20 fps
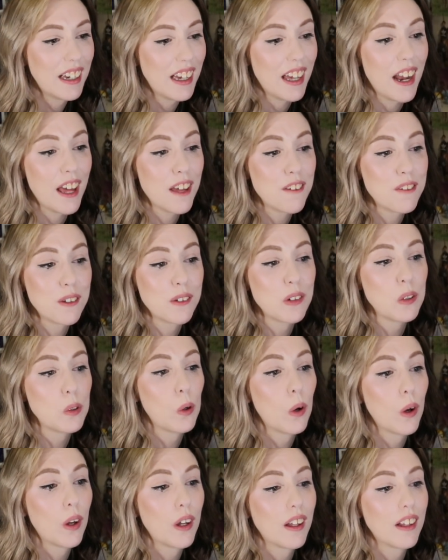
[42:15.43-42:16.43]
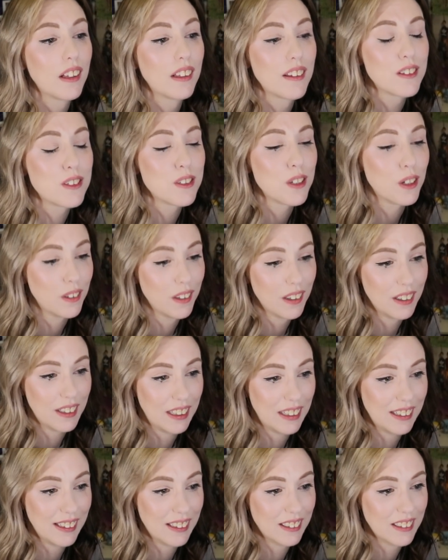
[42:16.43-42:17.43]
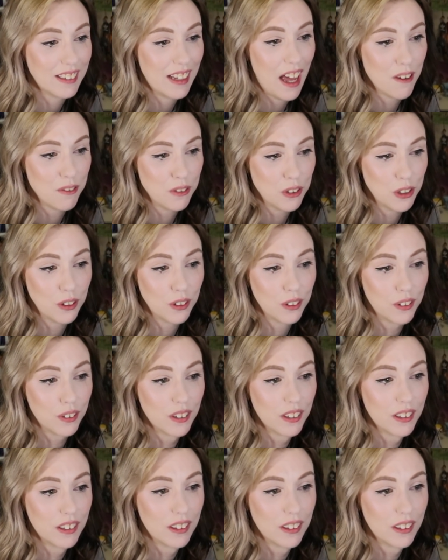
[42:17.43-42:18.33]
And I feel so lucky to have you.